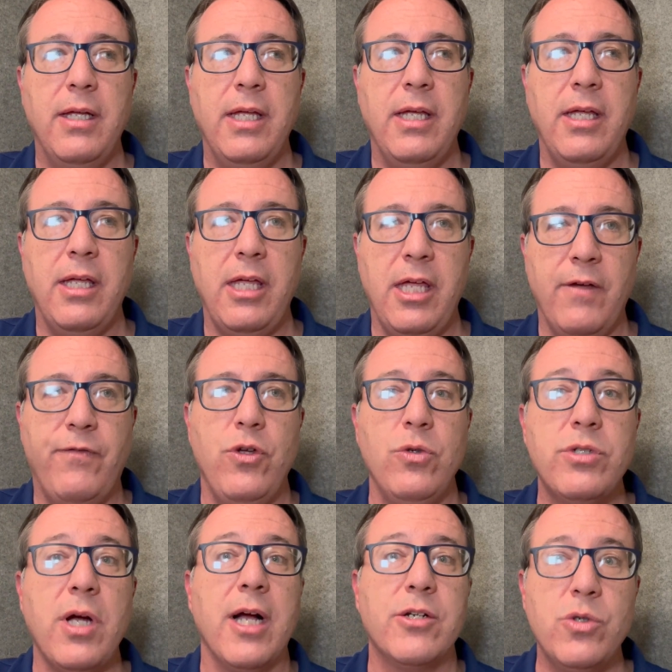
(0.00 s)
if you
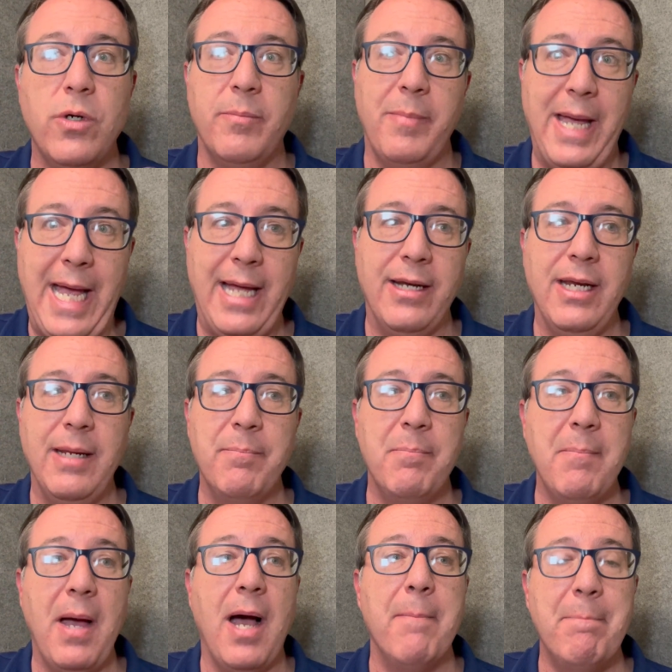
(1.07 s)
talk to a man,
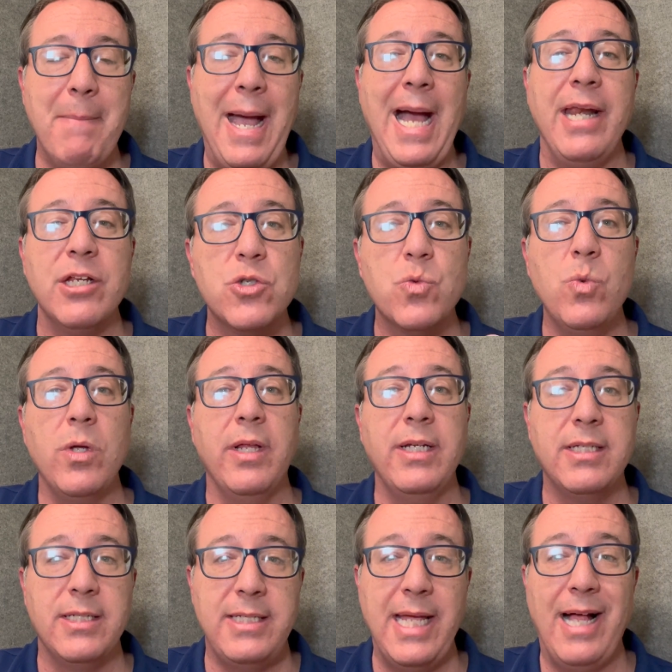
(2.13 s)
a man is willing
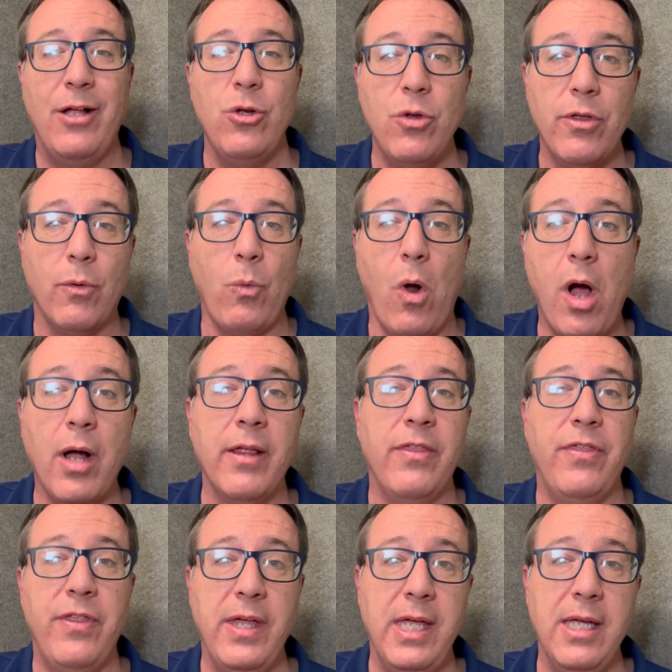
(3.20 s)
to tell you the wrong
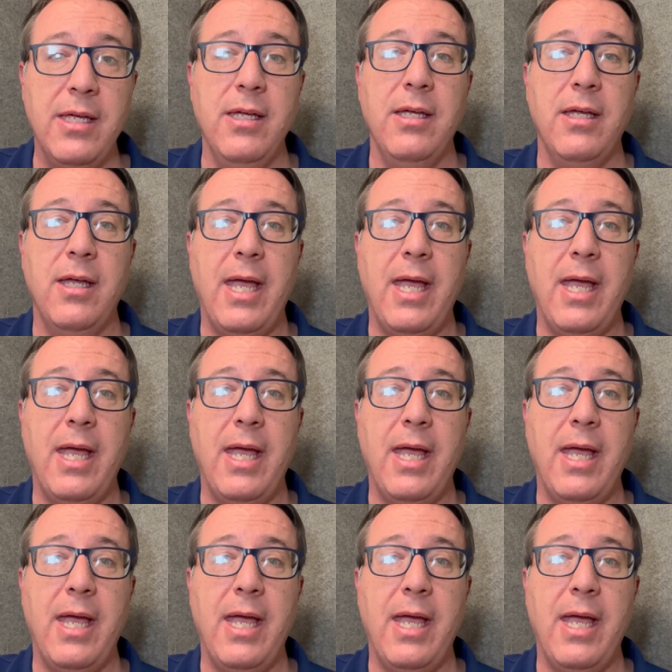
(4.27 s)
thing